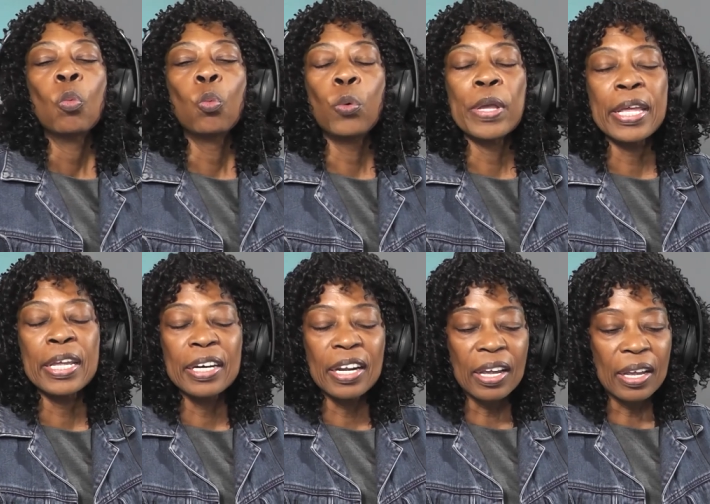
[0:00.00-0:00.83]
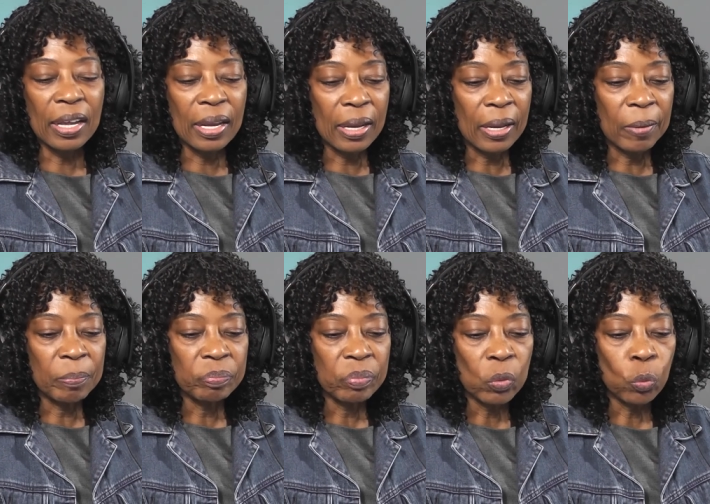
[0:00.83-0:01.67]
when
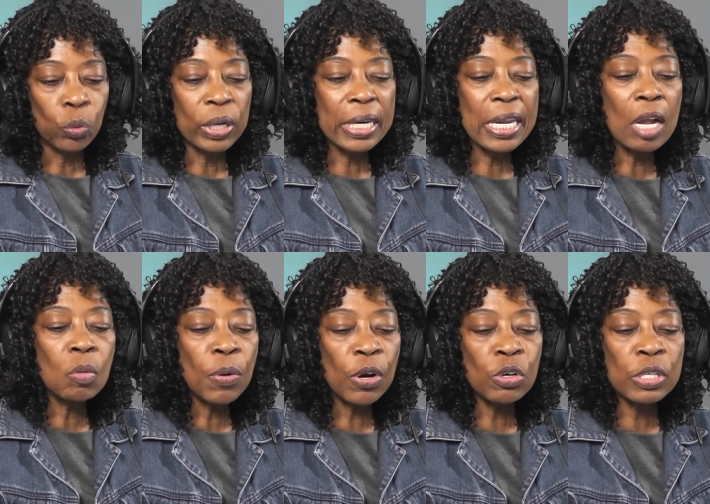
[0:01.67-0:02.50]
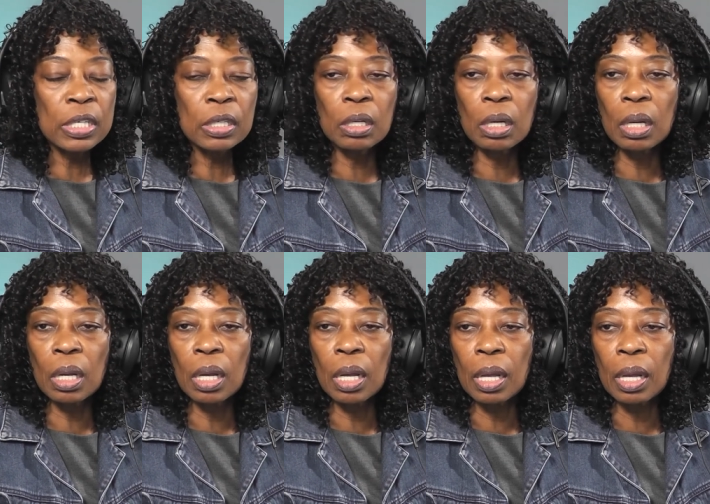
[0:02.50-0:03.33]
um, when a young person uh,
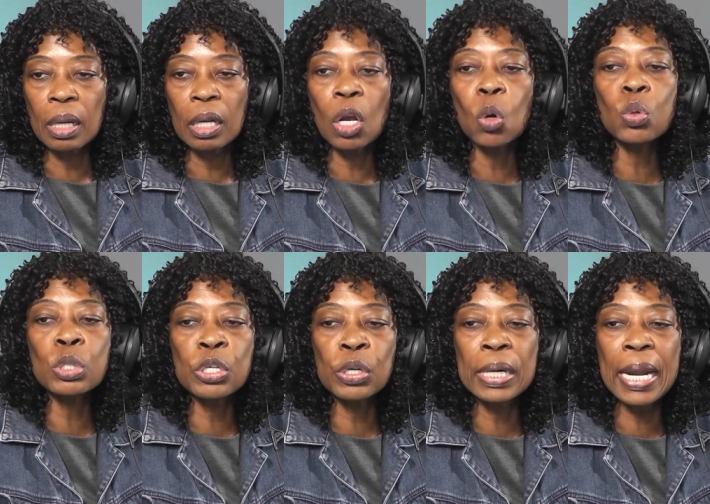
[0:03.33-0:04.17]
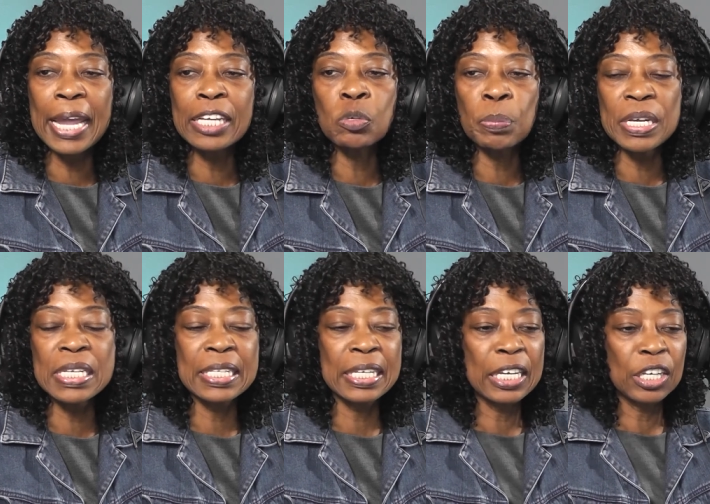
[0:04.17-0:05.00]
uh, goes to an
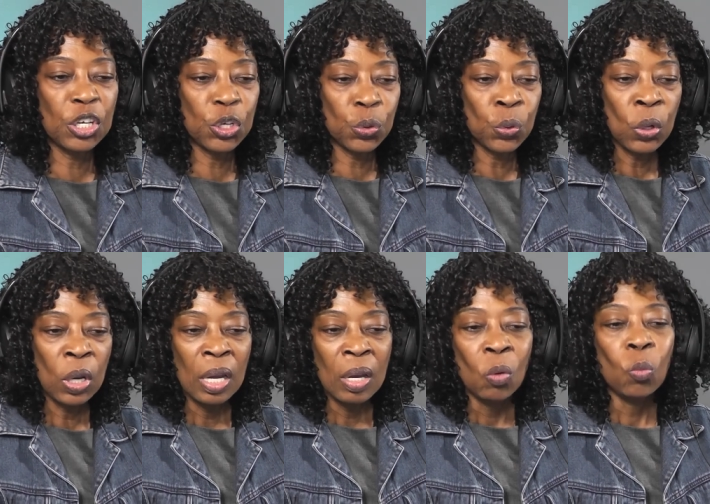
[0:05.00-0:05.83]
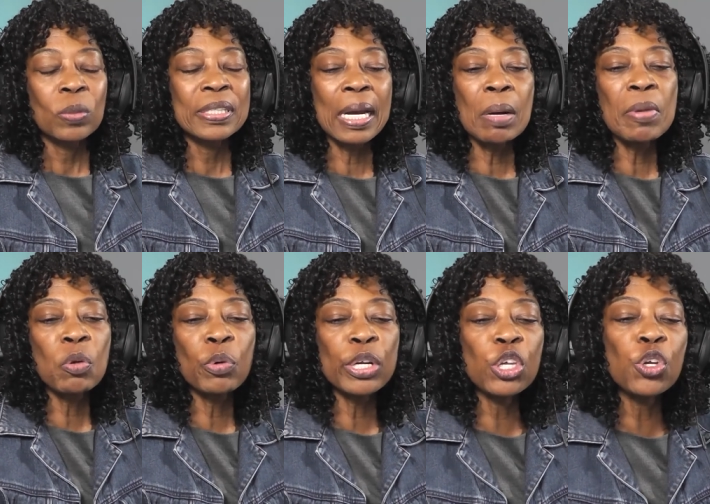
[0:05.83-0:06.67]
HBCU, tell me
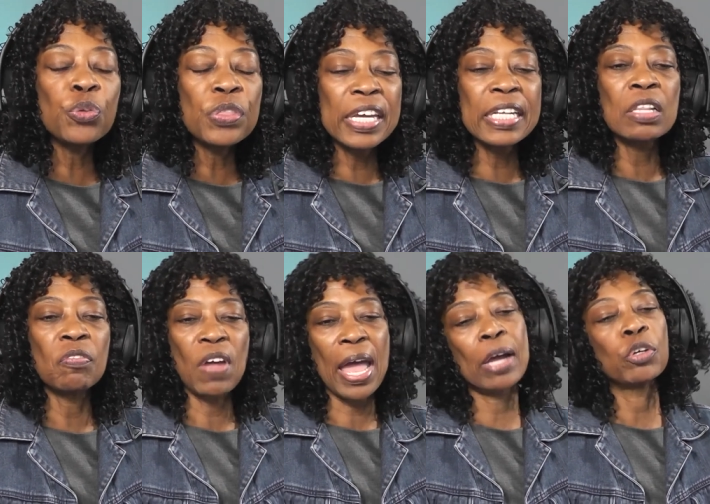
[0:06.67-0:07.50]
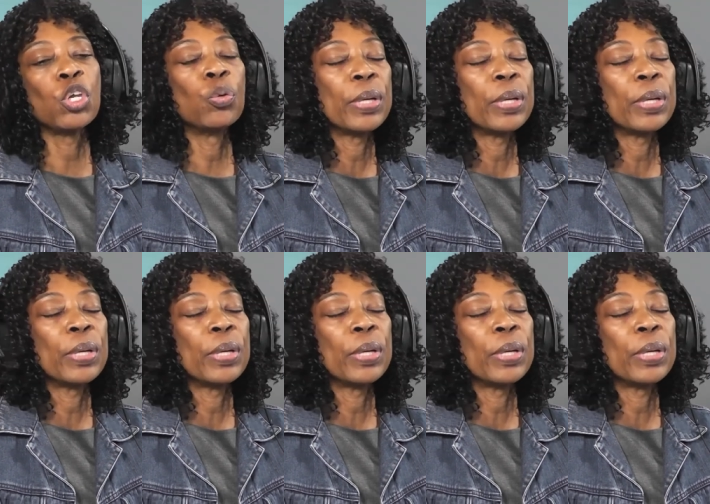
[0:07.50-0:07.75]
what you think the value